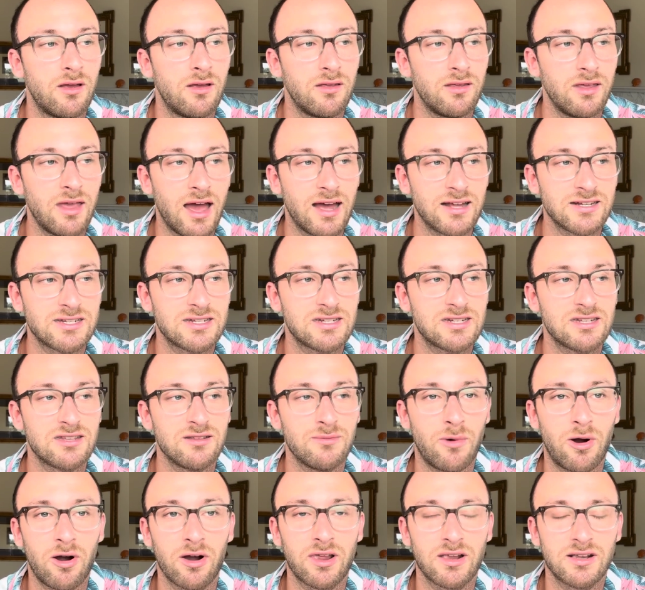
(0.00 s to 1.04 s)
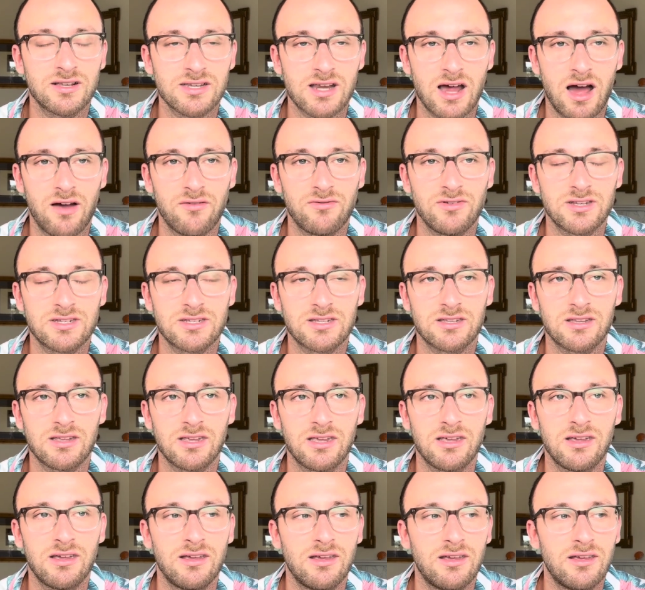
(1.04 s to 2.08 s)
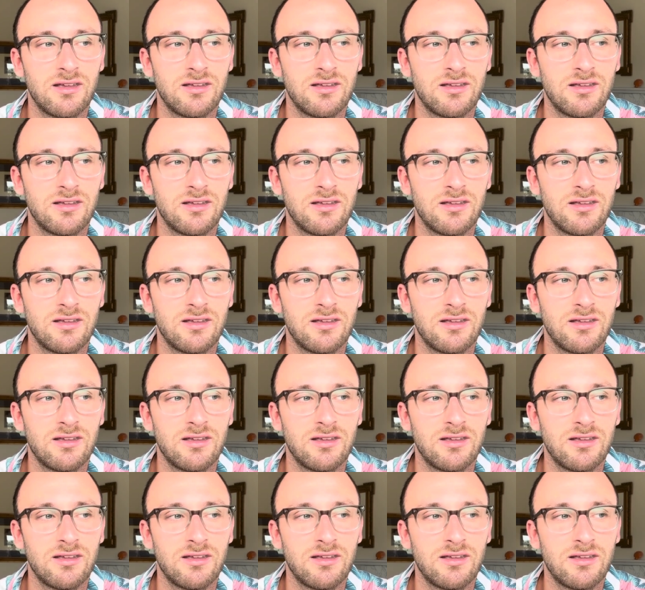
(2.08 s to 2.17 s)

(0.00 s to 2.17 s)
Yes, the market is obviously